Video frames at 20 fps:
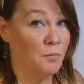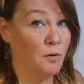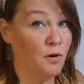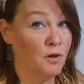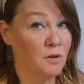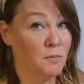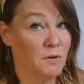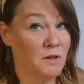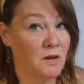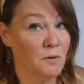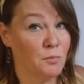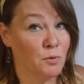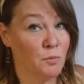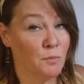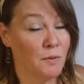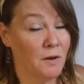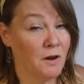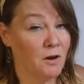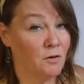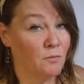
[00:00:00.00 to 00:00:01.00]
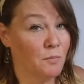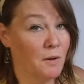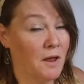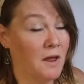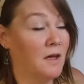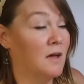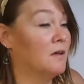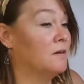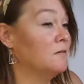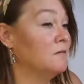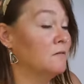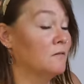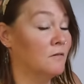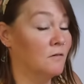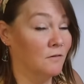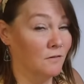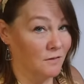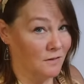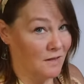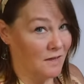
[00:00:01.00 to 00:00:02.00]
Put them in a prepared pan,
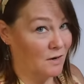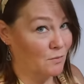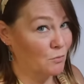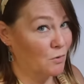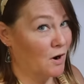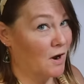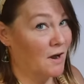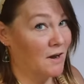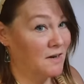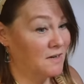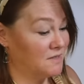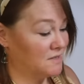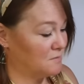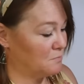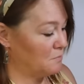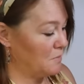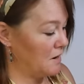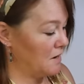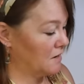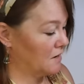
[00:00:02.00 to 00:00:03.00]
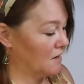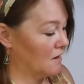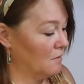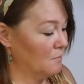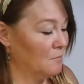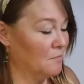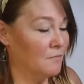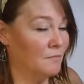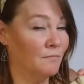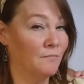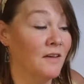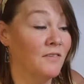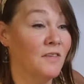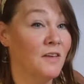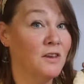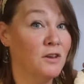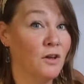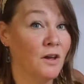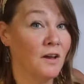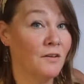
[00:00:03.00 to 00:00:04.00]
let them rise, bake them, and
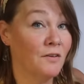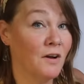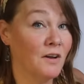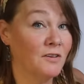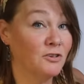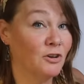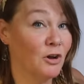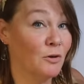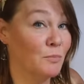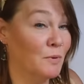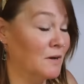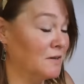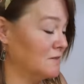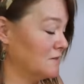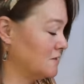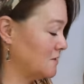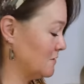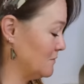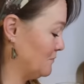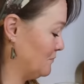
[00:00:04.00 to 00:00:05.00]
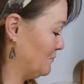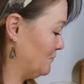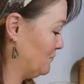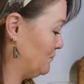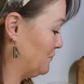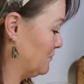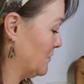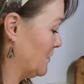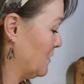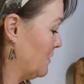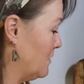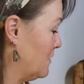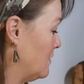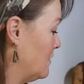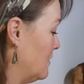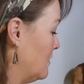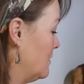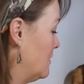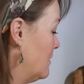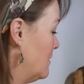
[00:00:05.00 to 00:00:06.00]
then you have hot dog buns.
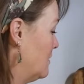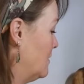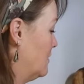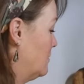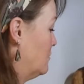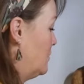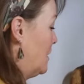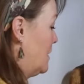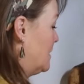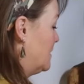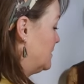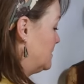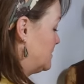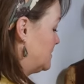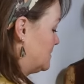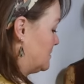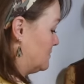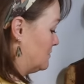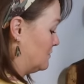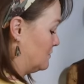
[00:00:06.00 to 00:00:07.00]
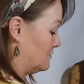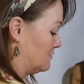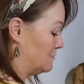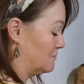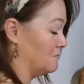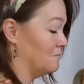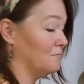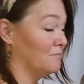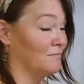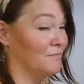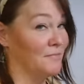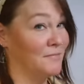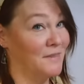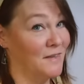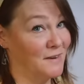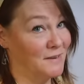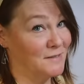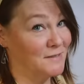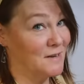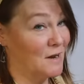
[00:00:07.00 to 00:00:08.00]
But
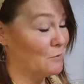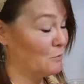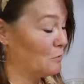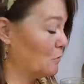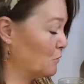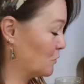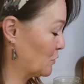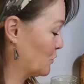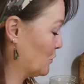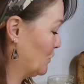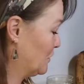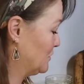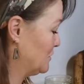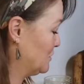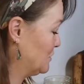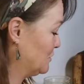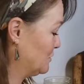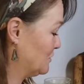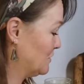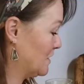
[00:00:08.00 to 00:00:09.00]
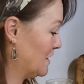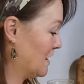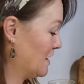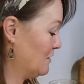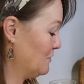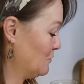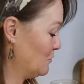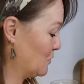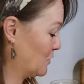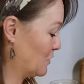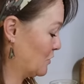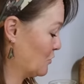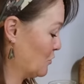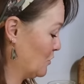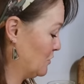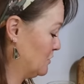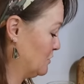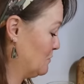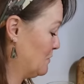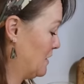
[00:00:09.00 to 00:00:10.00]
that is not what we're going to do today. We're
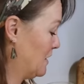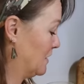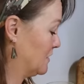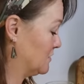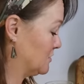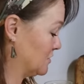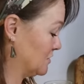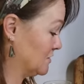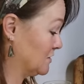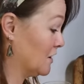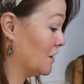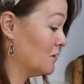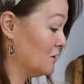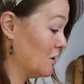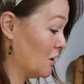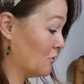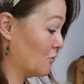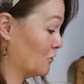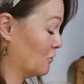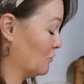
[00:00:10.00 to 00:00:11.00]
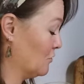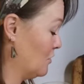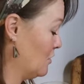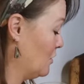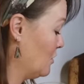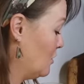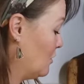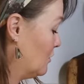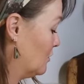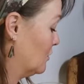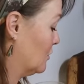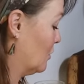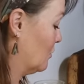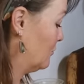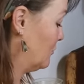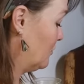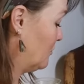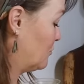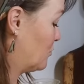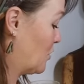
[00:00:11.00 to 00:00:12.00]
going to make just another
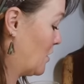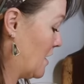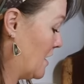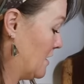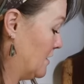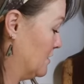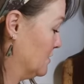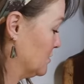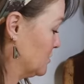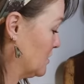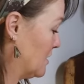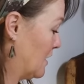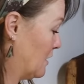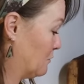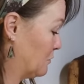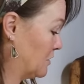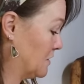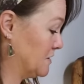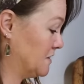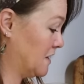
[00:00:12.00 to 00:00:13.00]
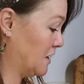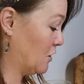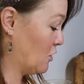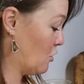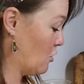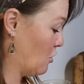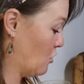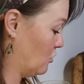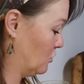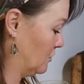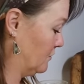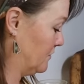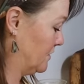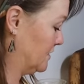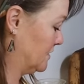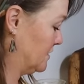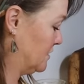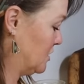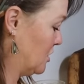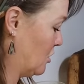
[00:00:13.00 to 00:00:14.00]
loaf of bread. So now I'm going to take all of
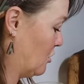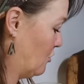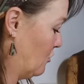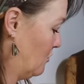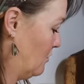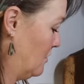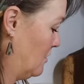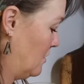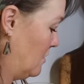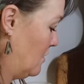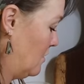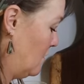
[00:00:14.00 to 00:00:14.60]
this dough,